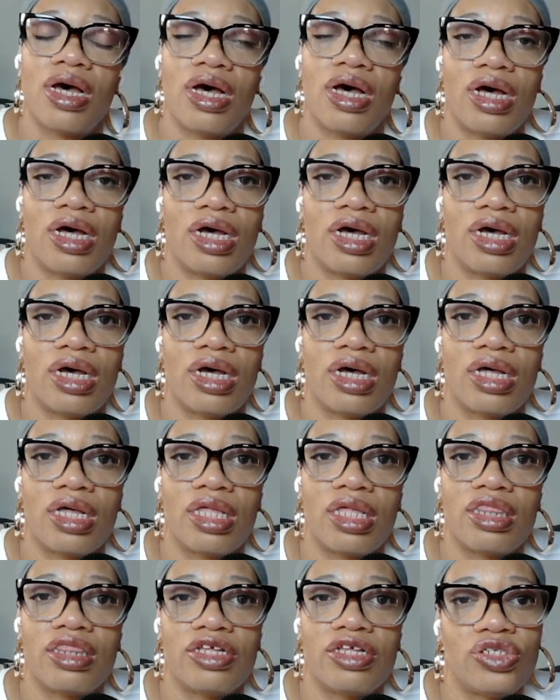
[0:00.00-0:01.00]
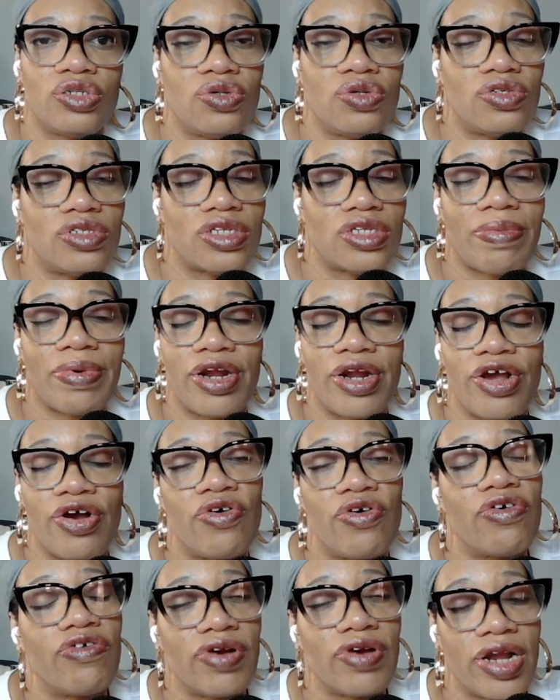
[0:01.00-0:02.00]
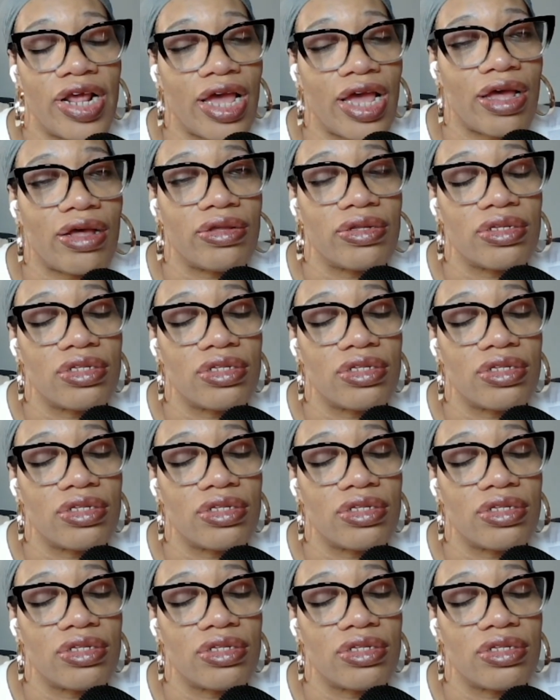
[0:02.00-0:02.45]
uh the tools I'm going to go over now.